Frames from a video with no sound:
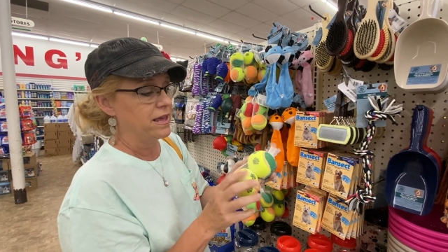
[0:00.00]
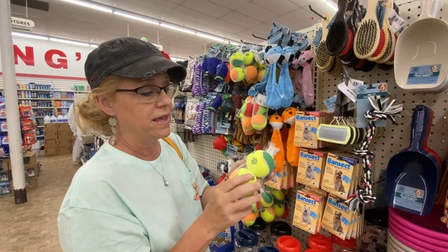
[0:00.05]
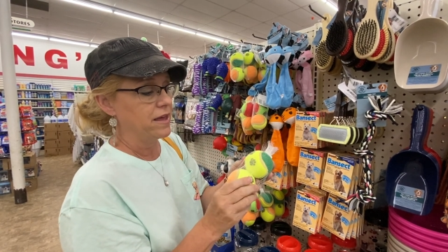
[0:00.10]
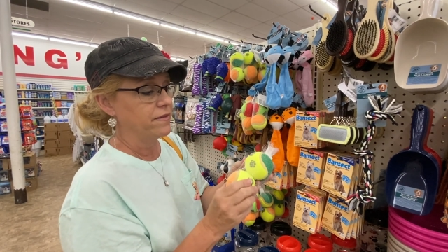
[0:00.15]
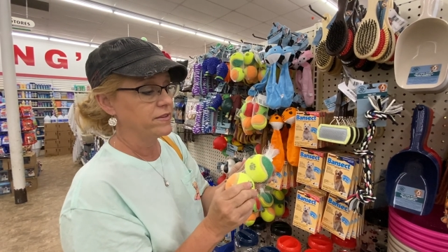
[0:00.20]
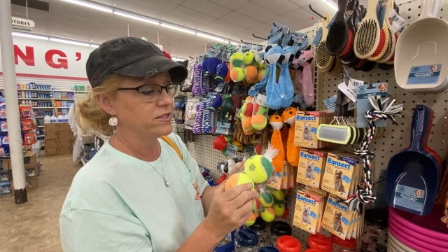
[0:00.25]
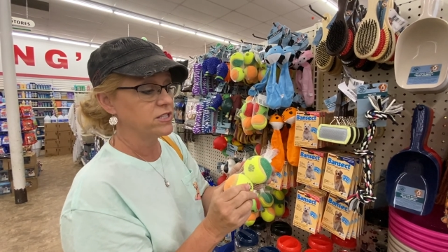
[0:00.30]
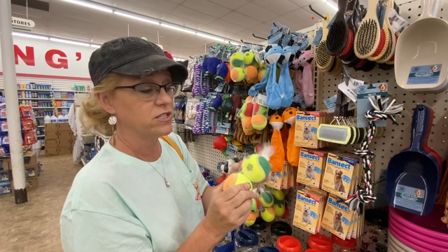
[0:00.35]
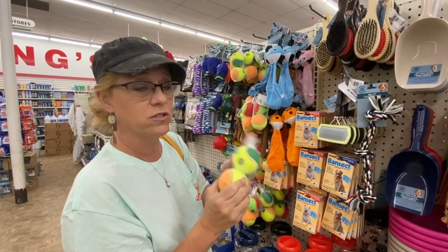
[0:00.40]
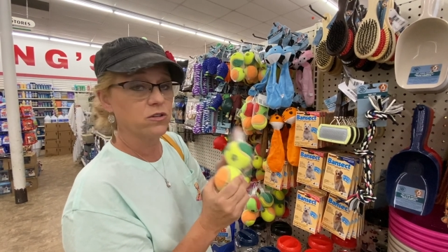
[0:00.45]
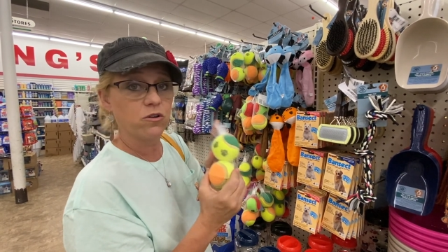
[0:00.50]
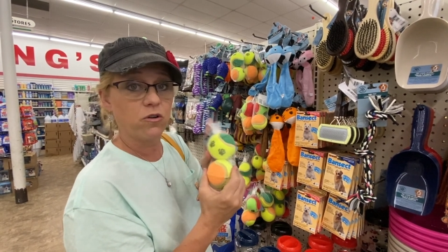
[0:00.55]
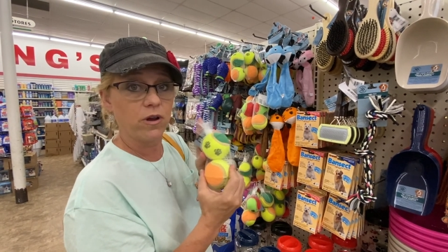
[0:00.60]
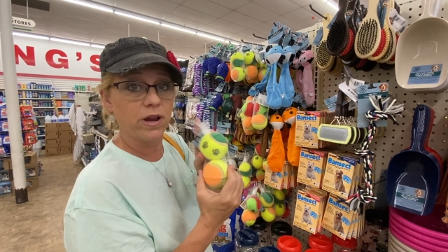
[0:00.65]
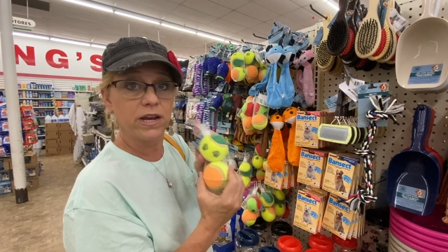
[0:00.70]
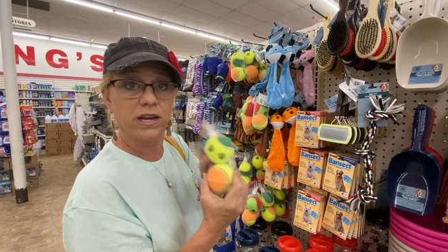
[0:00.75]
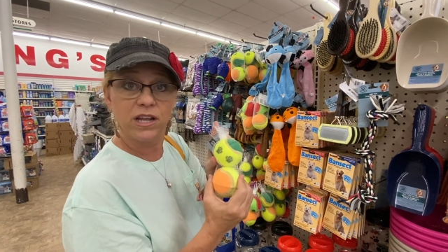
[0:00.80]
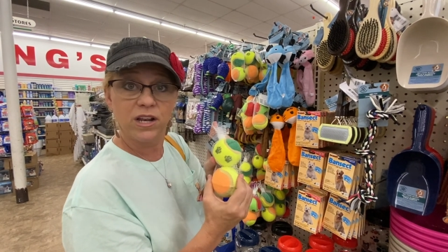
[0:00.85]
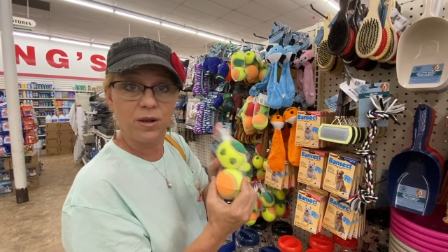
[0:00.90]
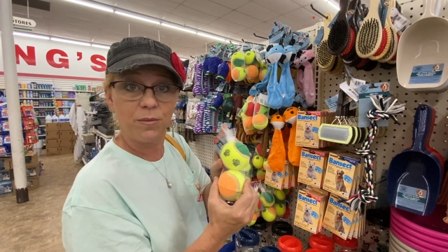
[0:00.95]
And this is a
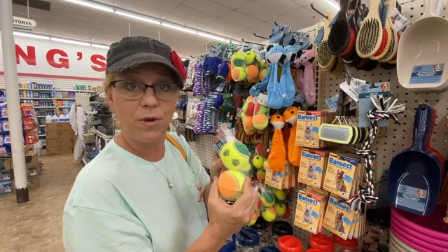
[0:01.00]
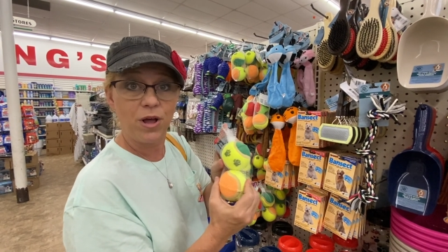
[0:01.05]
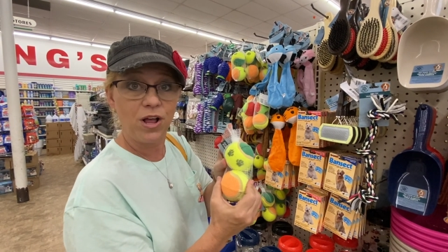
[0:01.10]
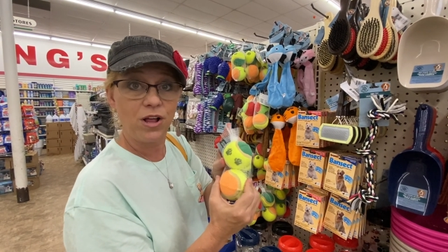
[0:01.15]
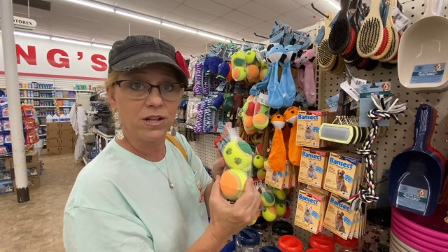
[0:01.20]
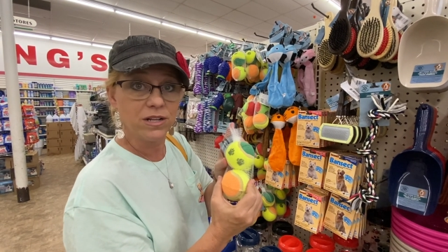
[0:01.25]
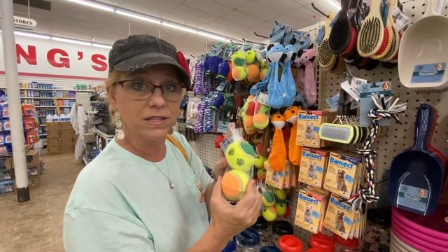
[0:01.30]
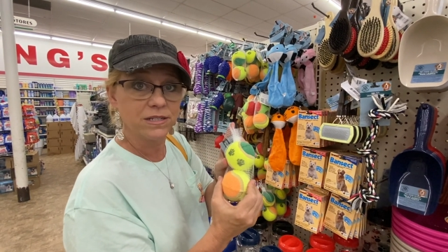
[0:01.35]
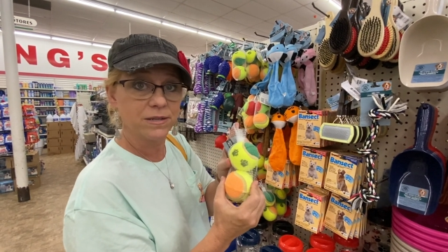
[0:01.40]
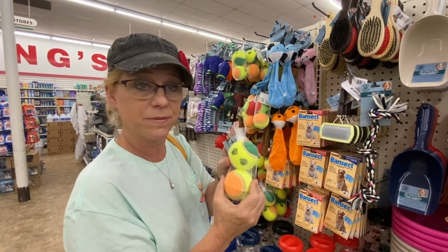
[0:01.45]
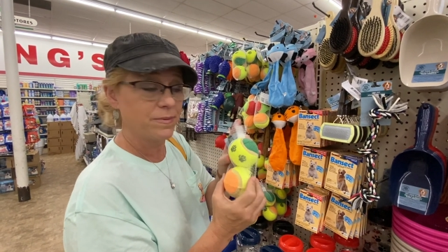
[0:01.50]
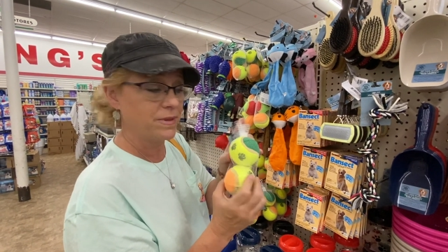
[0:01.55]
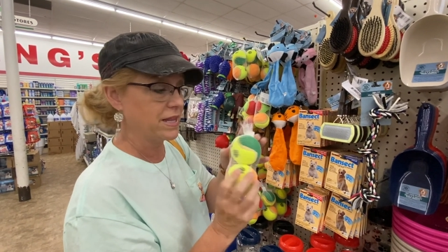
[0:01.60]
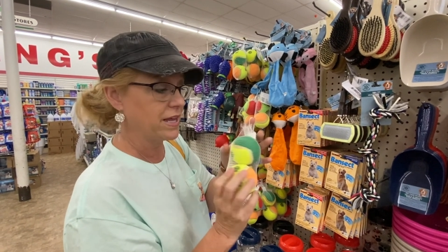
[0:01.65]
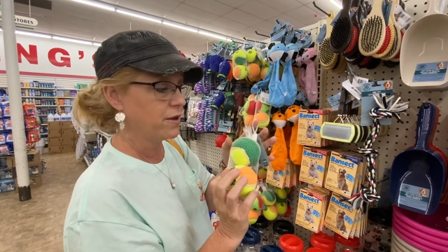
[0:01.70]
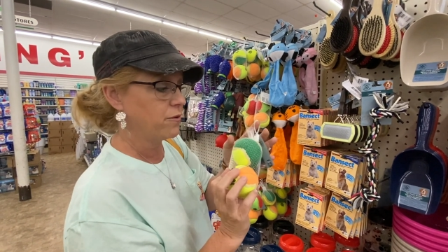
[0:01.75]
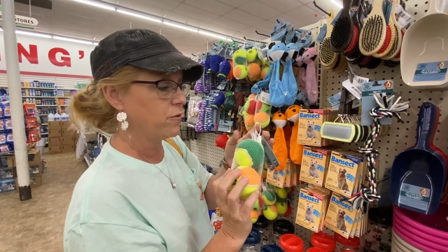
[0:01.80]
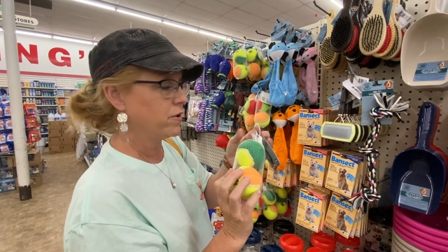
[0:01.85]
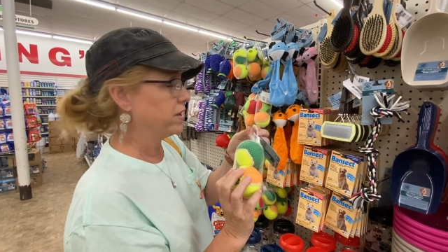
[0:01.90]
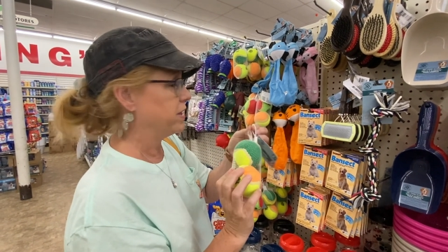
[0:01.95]
great little ball to
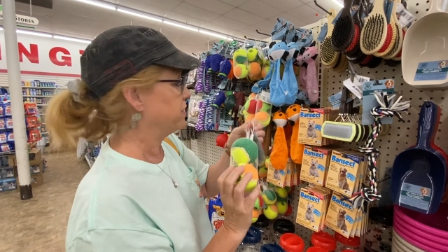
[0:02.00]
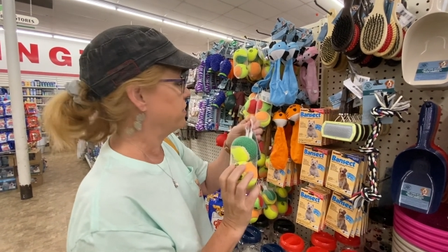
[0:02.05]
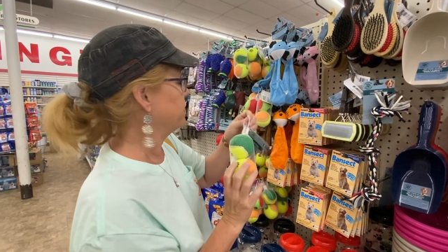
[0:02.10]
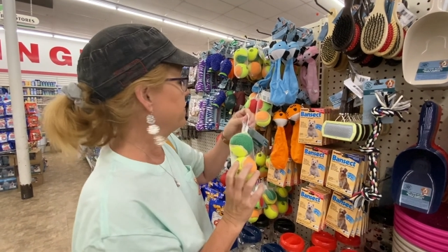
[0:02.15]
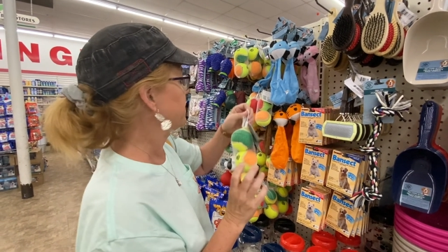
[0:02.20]
play with.